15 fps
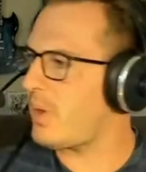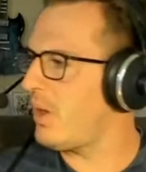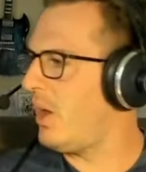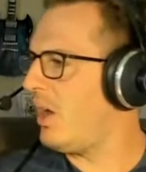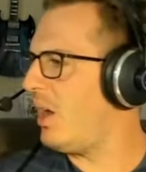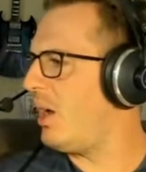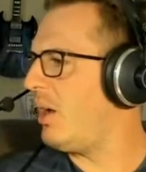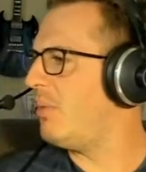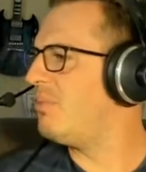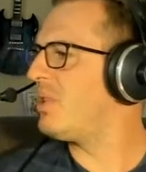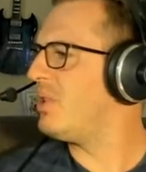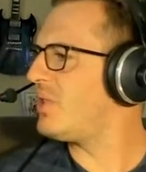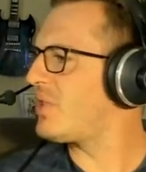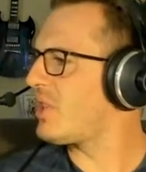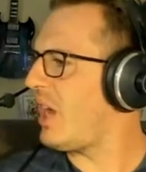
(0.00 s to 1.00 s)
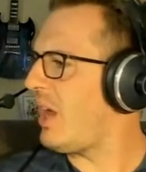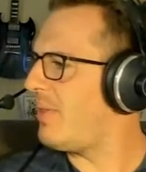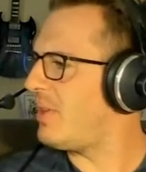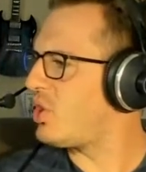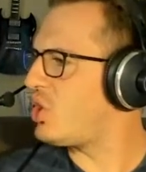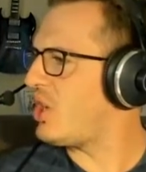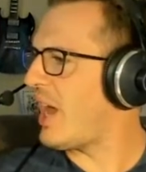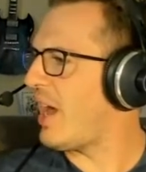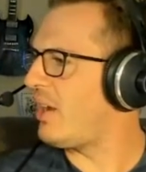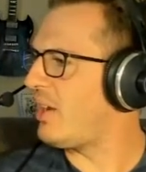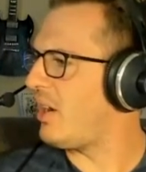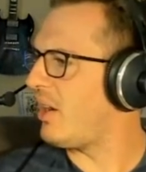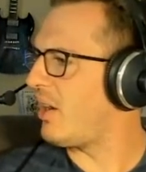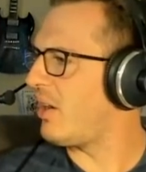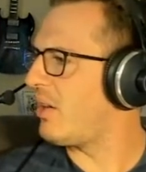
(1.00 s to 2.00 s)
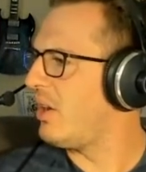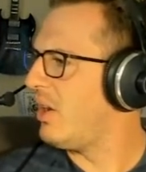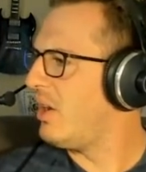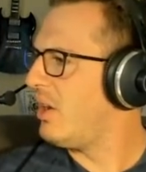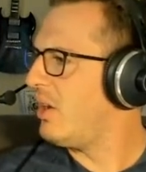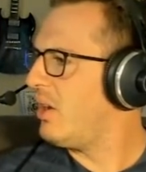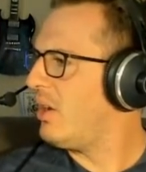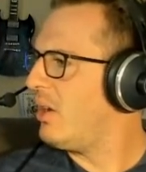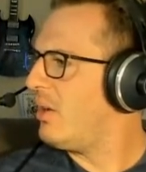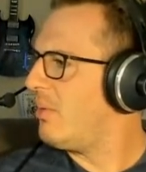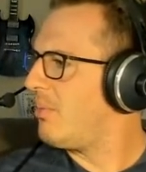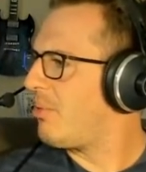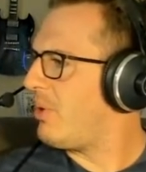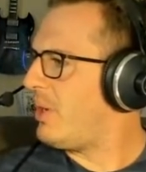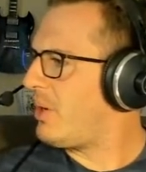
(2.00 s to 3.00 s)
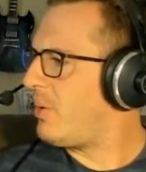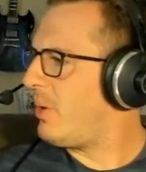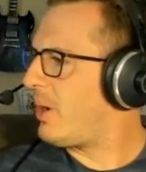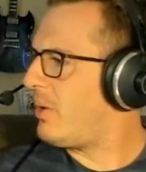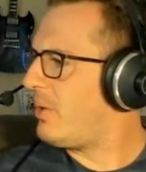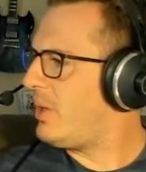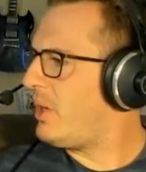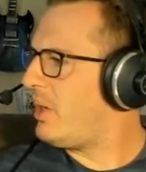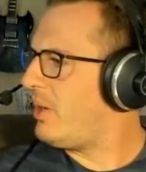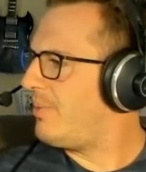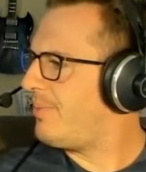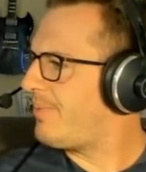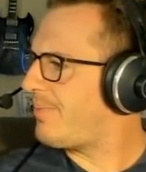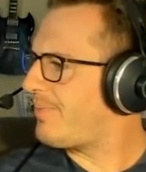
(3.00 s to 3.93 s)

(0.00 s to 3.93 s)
I'm going to scan the chat here pretty quickly